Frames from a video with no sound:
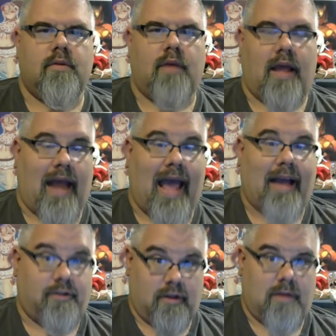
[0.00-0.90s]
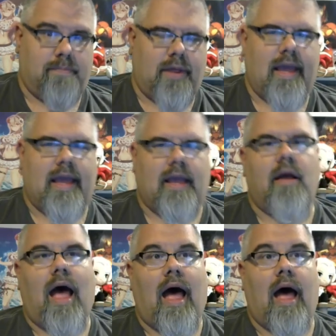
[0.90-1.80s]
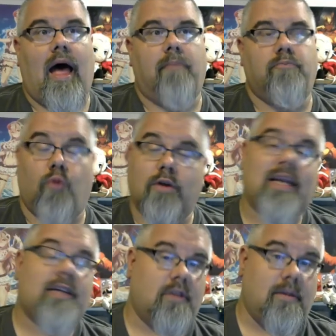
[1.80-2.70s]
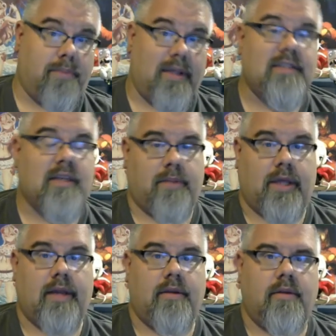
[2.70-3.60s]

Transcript: and actually playing was actually Blazing Blade,